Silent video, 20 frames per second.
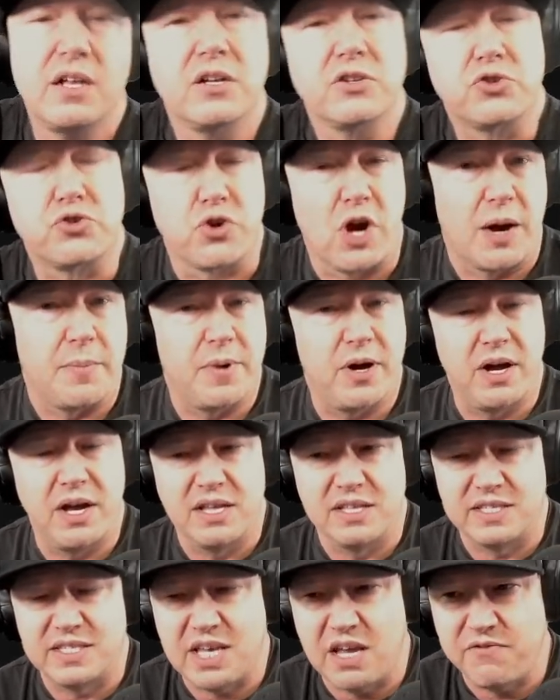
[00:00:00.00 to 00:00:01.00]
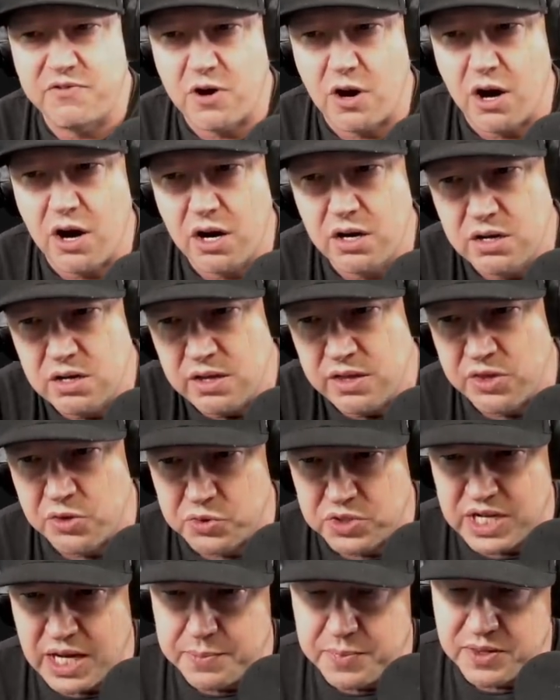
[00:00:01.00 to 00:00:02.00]
trauma and safeguard.
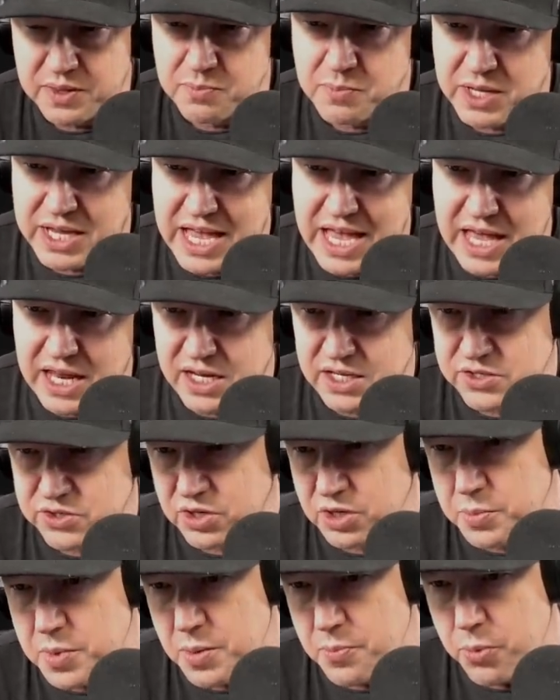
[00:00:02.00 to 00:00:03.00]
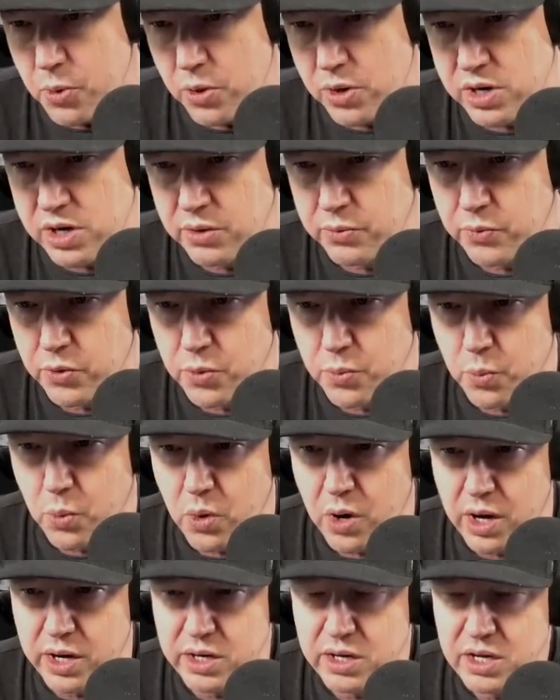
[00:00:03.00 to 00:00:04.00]
Those type of mechanics are going to be important in room
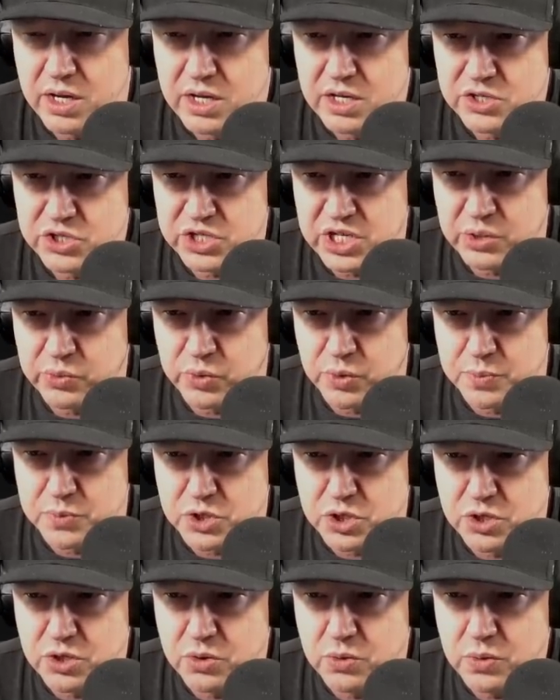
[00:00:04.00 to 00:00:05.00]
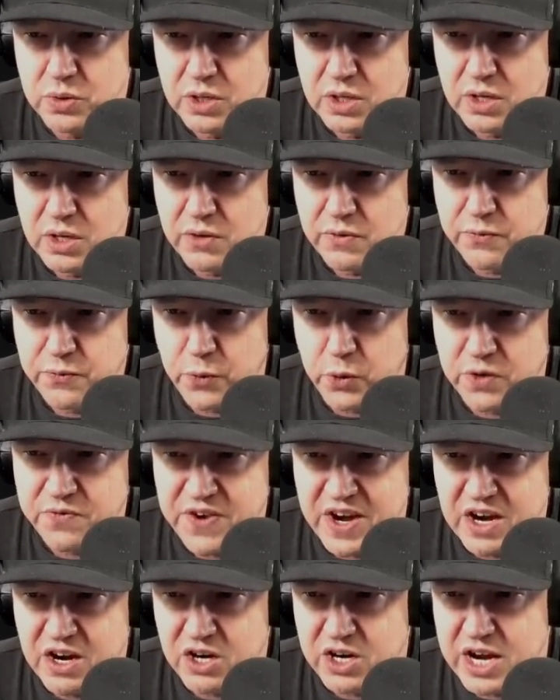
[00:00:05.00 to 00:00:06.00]
one. Room two,
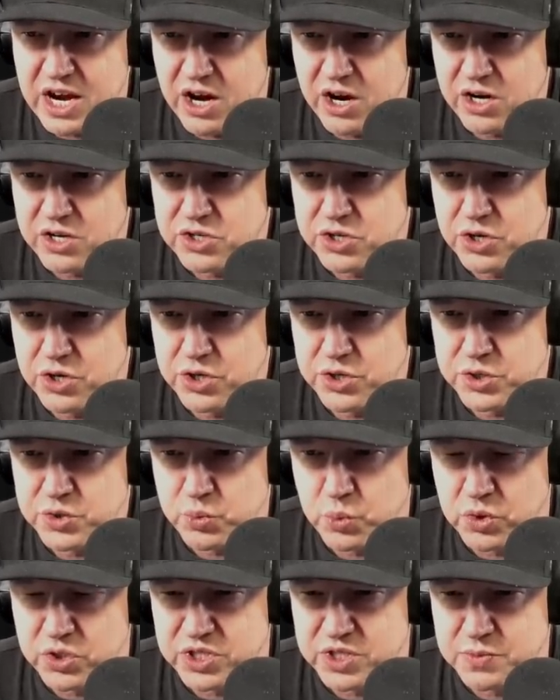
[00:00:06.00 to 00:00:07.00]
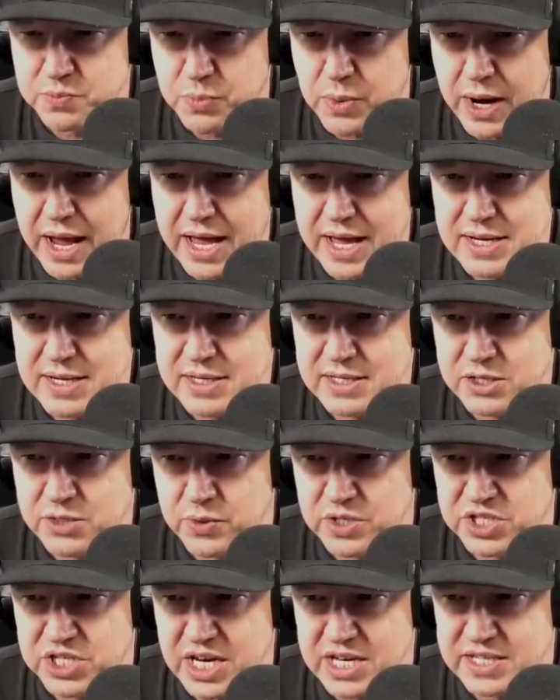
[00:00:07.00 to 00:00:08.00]
fortify your characters will spread to
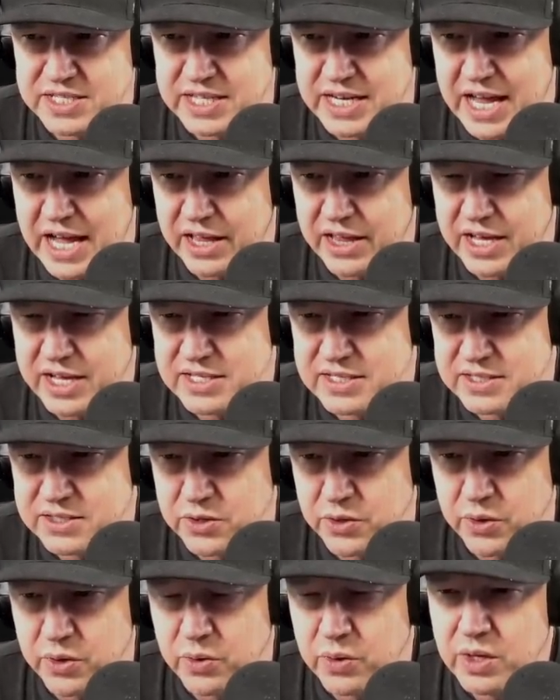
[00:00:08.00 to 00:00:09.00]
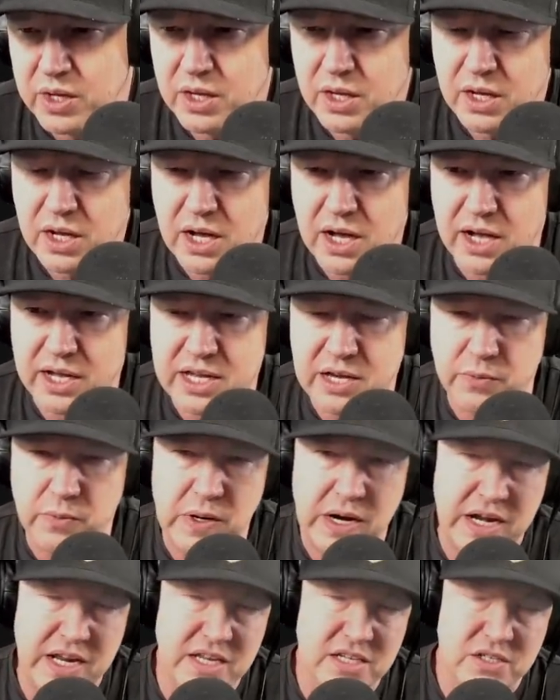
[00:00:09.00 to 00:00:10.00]
adjacent allies. So uh, get
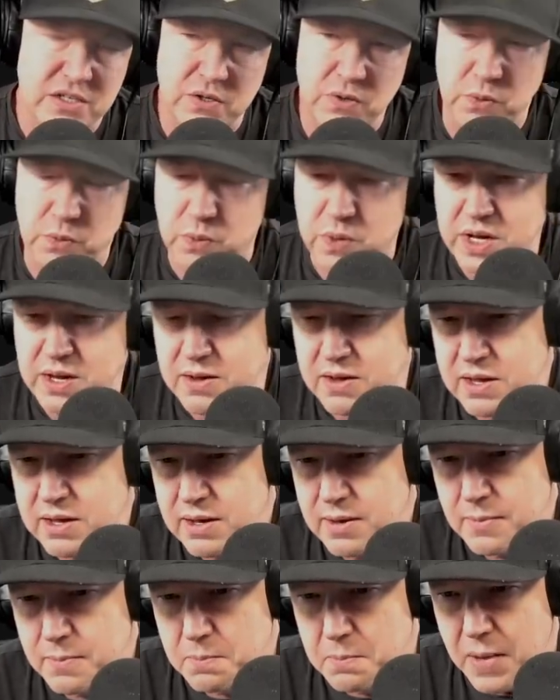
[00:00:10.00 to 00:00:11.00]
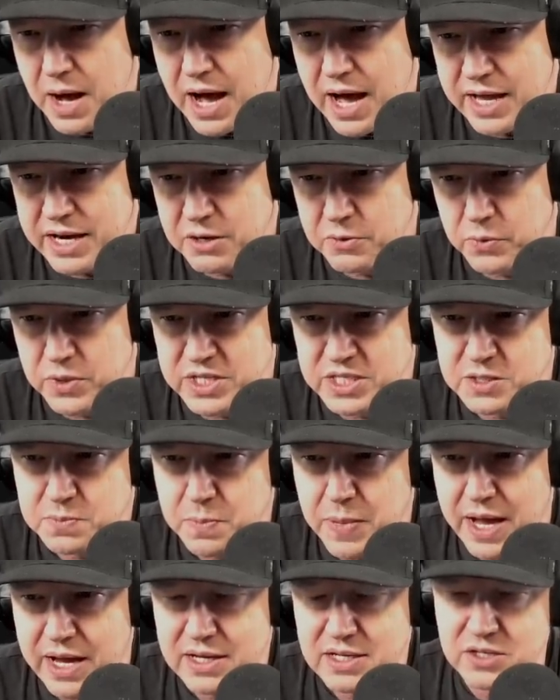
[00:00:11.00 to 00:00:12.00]
ready to remod and
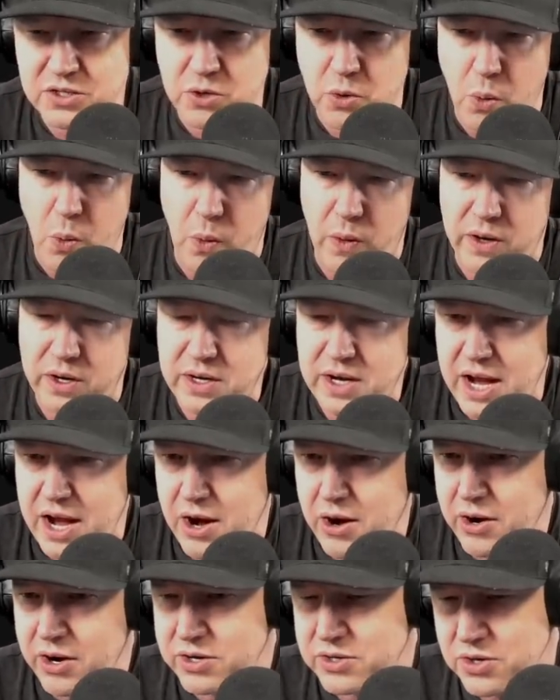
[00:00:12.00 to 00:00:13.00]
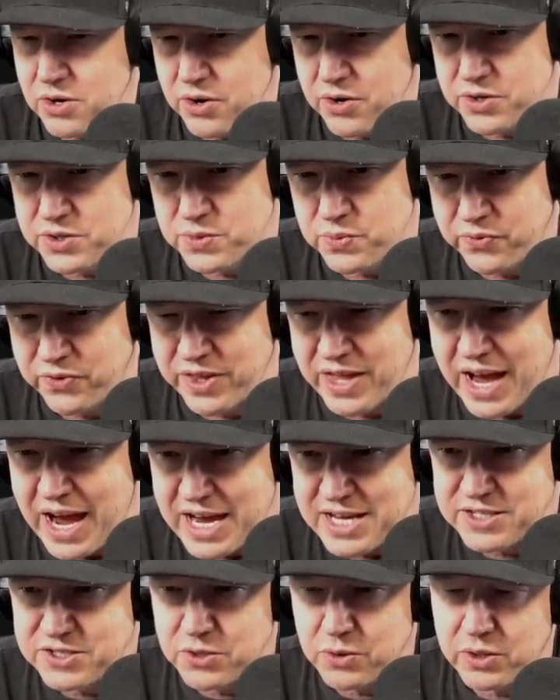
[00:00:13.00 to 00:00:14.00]
respect your characters for the
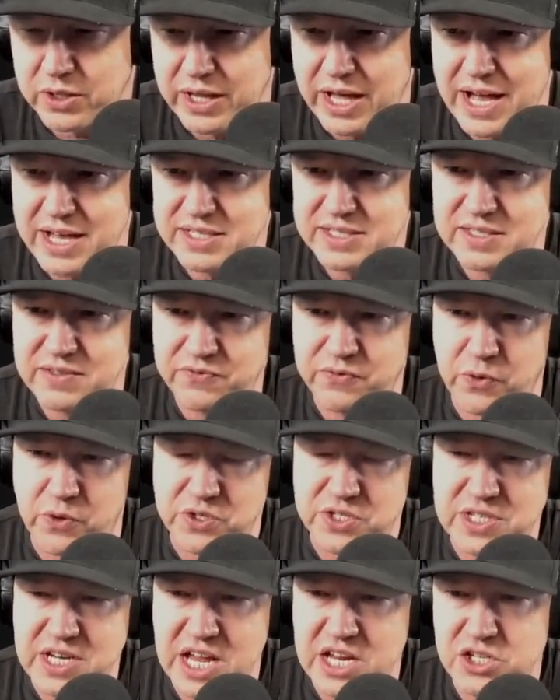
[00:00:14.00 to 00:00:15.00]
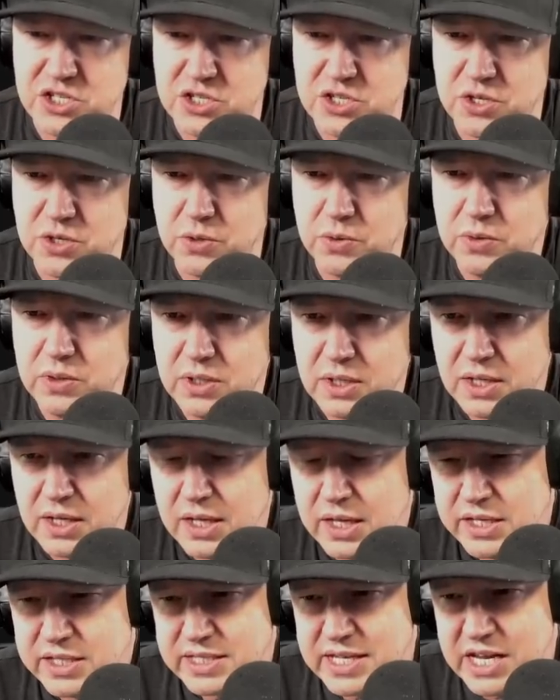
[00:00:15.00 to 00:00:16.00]
ISO class for stage two.
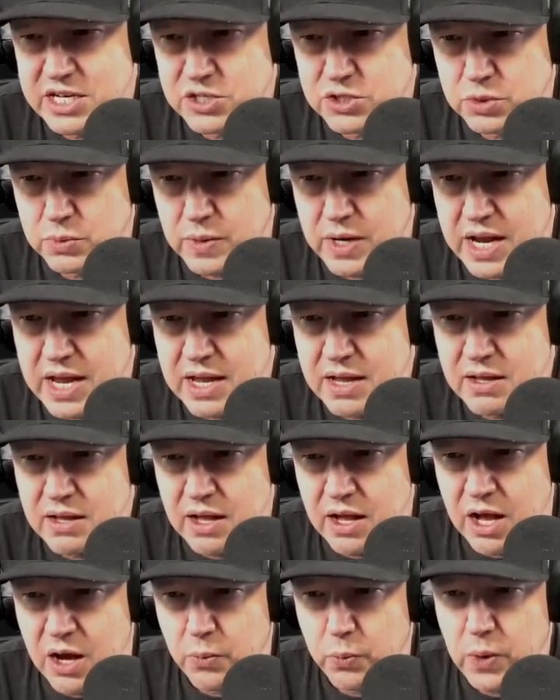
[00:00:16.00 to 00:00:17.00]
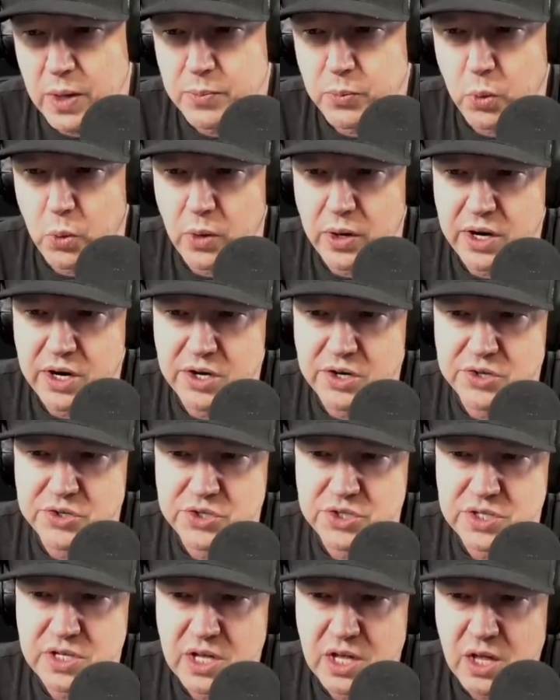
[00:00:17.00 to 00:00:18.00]
Stage three, uh, web
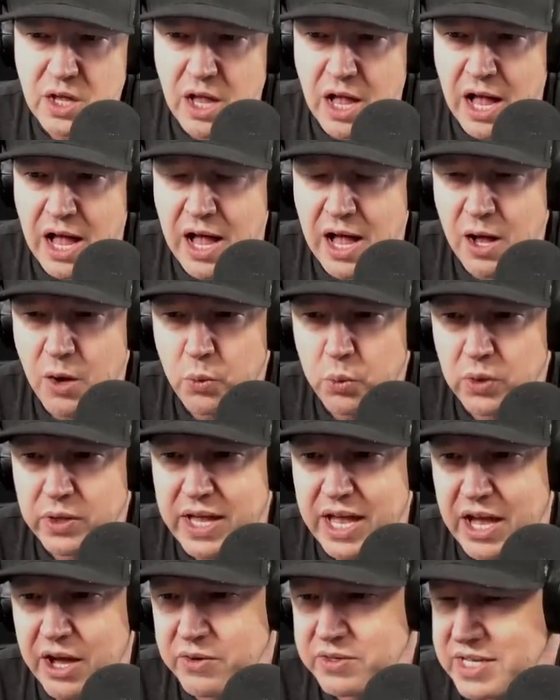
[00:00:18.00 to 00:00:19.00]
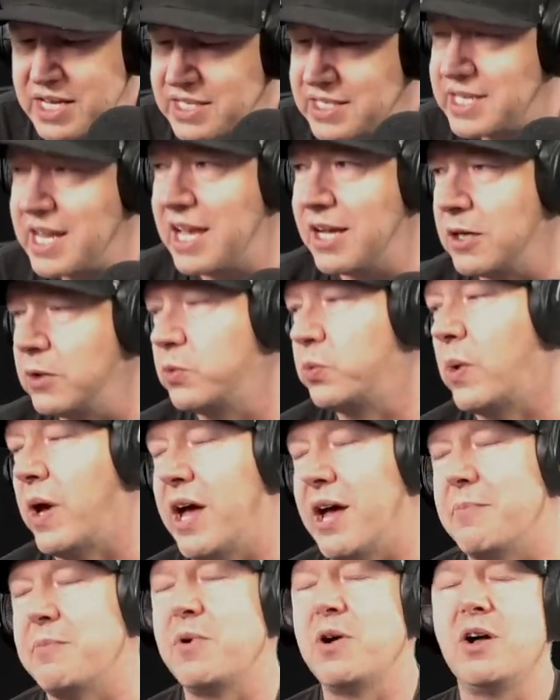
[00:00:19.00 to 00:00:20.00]
warriors uh, will count as tangled
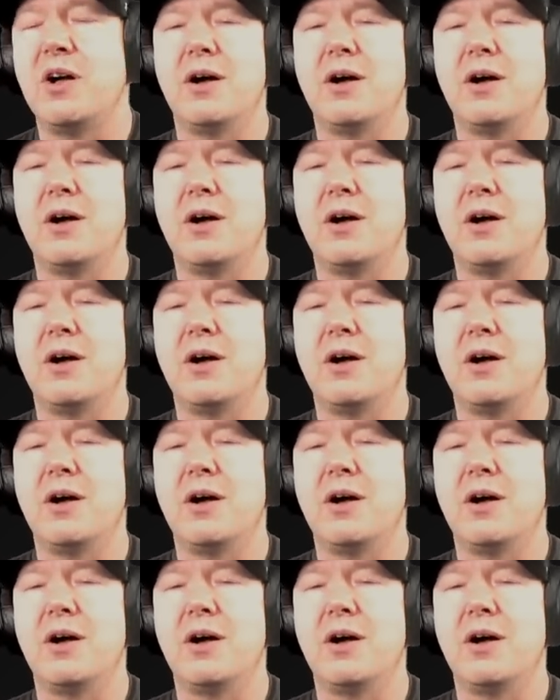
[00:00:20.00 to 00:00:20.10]
web,